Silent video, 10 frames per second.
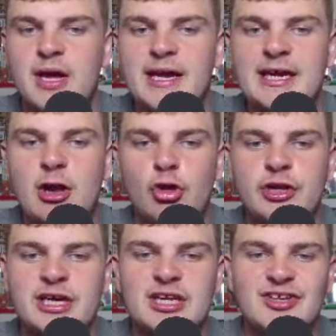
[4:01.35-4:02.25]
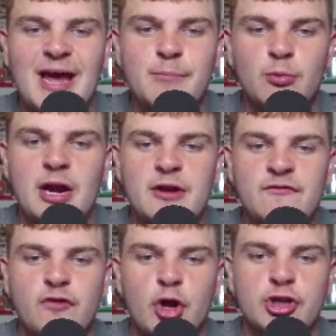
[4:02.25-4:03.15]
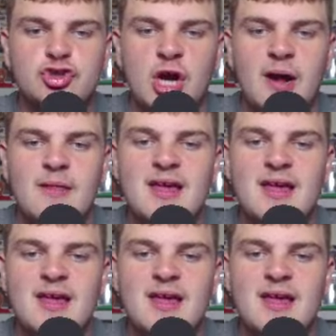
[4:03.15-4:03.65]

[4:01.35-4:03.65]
including contemporary furniture